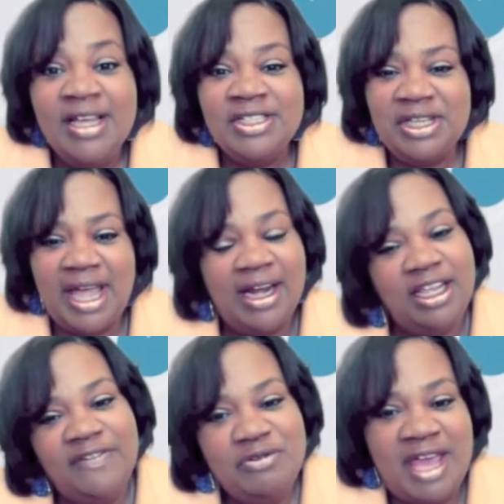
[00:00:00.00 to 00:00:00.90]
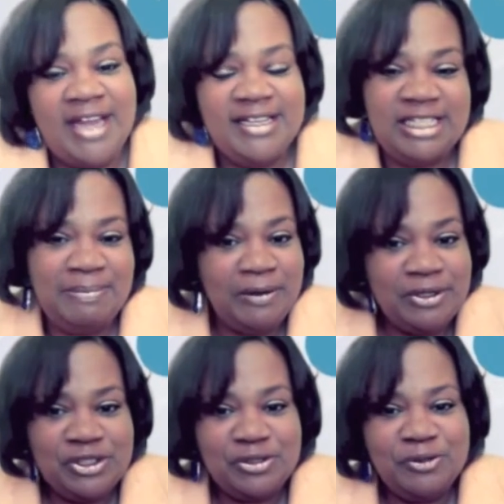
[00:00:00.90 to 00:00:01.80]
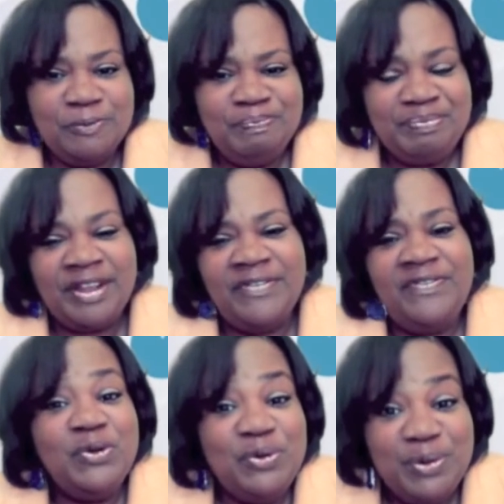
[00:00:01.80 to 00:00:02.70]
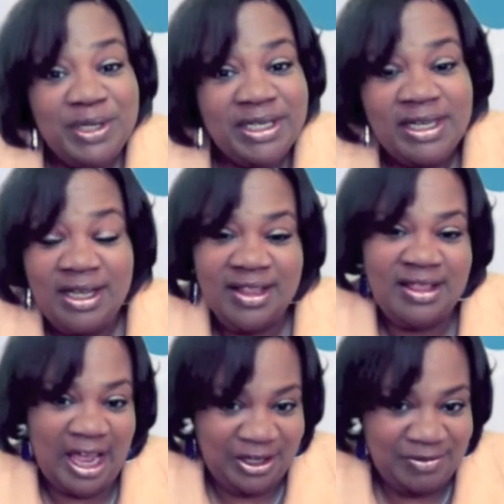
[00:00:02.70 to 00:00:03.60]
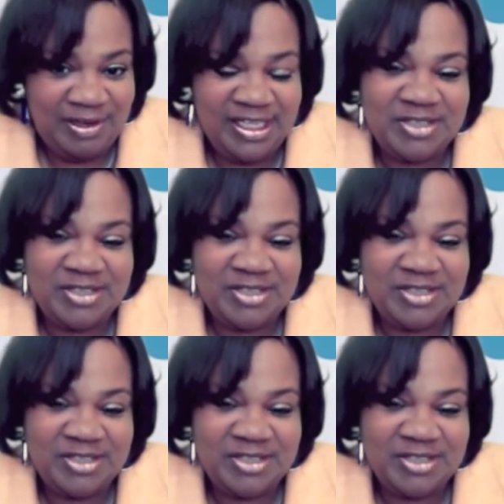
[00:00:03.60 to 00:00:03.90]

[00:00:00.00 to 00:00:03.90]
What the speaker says: to kind of give you that spiritual food that you need.